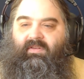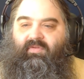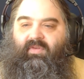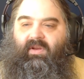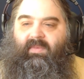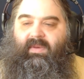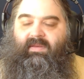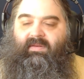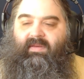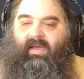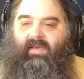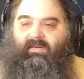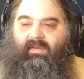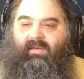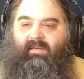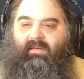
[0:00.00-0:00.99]
is free to be
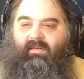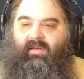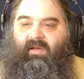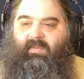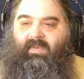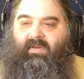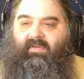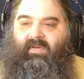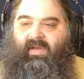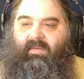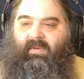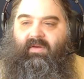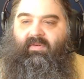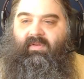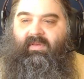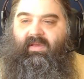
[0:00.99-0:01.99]
sassy, a bit of
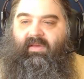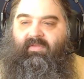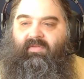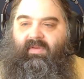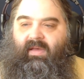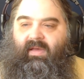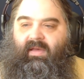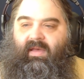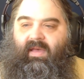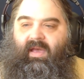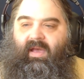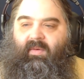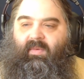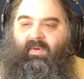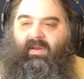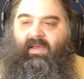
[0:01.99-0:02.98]
comic relief,
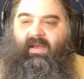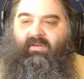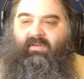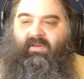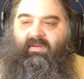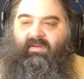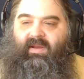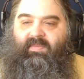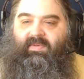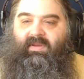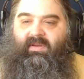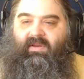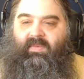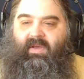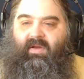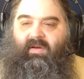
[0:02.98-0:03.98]
and when he actually steps
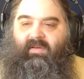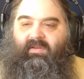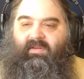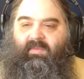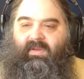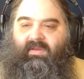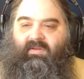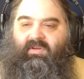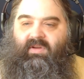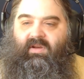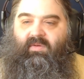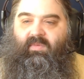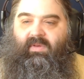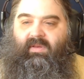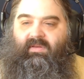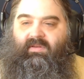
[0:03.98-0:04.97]
in to be awesome, it's
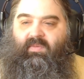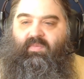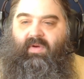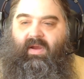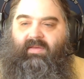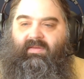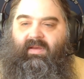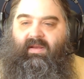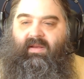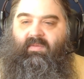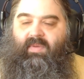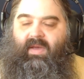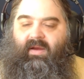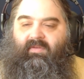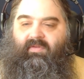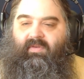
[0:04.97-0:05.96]
genuinely surprising and
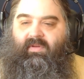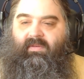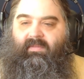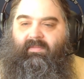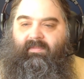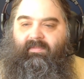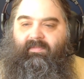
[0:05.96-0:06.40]
impactful.